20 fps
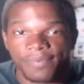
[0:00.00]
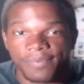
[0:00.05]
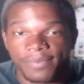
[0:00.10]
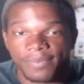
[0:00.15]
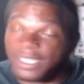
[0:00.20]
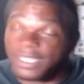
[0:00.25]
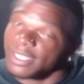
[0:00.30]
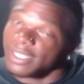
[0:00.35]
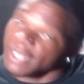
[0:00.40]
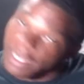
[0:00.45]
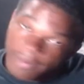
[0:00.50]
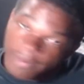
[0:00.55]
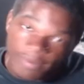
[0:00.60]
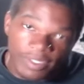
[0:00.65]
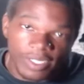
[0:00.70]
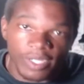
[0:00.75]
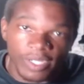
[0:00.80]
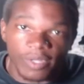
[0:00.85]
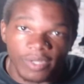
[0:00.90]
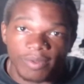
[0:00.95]
You never
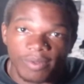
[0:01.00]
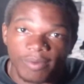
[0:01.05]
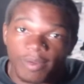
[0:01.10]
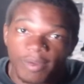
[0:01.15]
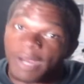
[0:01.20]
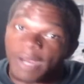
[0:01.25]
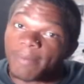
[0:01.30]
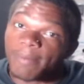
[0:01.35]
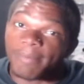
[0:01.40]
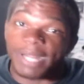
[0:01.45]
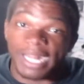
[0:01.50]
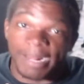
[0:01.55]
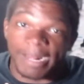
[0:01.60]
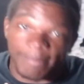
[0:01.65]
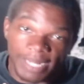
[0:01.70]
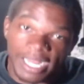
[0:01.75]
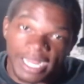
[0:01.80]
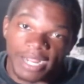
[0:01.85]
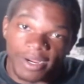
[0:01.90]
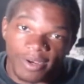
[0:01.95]
know. But I'm
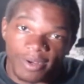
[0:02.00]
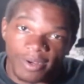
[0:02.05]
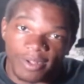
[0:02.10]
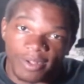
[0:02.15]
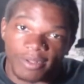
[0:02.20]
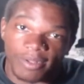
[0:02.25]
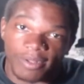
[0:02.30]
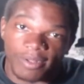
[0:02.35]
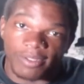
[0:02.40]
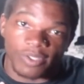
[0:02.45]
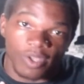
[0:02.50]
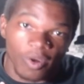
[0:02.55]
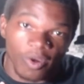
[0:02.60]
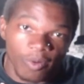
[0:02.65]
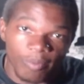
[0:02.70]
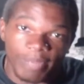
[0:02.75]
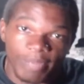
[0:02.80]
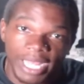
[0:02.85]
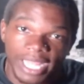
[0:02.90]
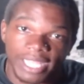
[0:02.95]
not going to go
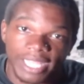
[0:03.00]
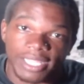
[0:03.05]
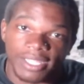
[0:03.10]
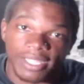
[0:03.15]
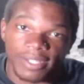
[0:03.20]
back.